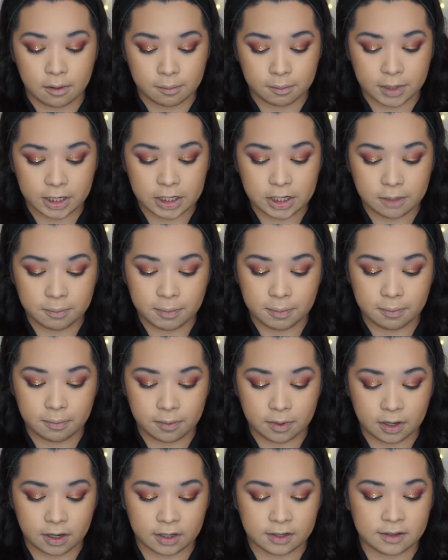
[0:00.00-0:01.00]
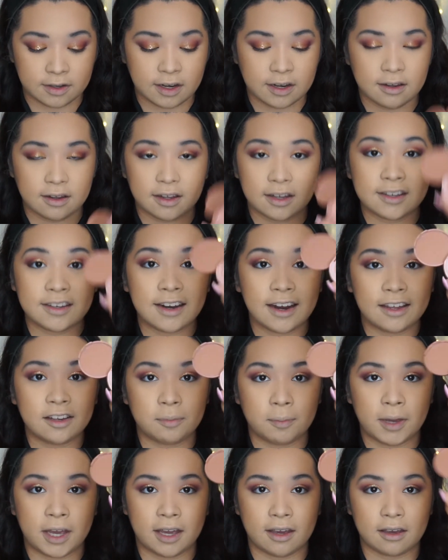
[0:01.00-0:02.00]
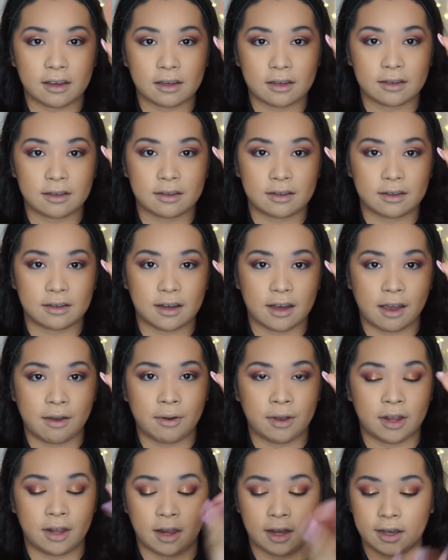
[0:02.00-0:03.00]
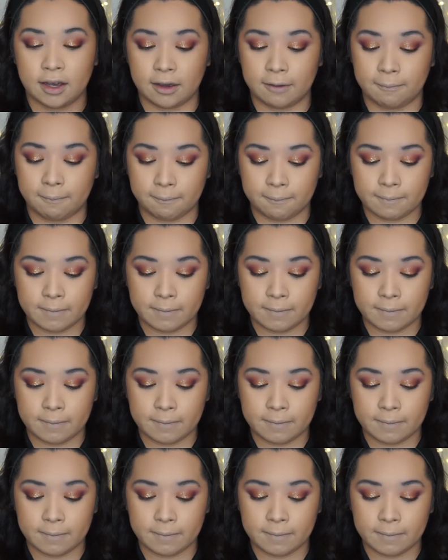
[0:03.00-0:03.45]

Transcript: peachy, it's a nice pink. I really like it.